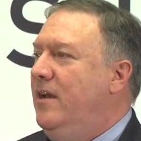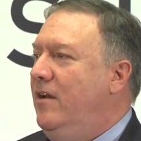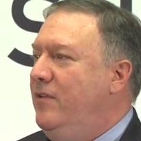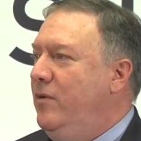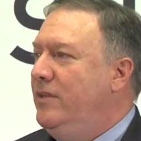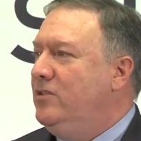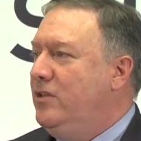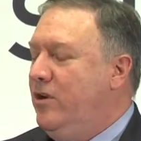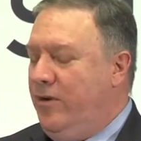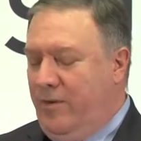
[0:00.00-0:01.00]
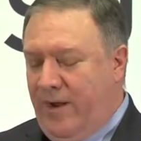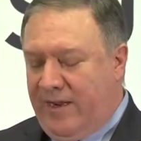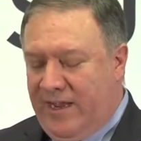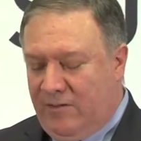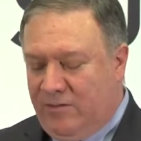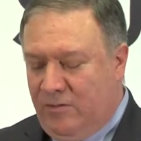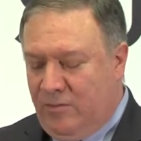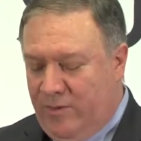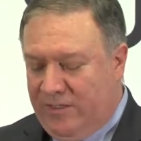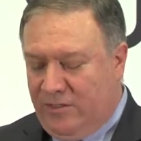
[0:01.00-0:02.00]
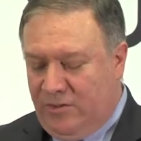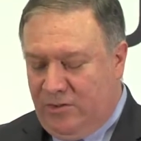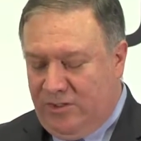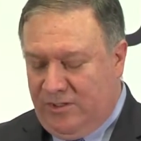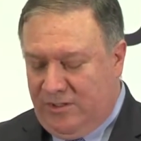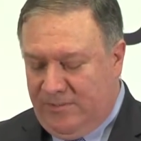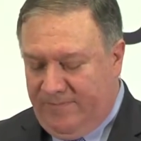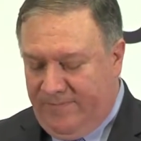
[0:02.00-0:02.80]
of UN Security Council resolutions.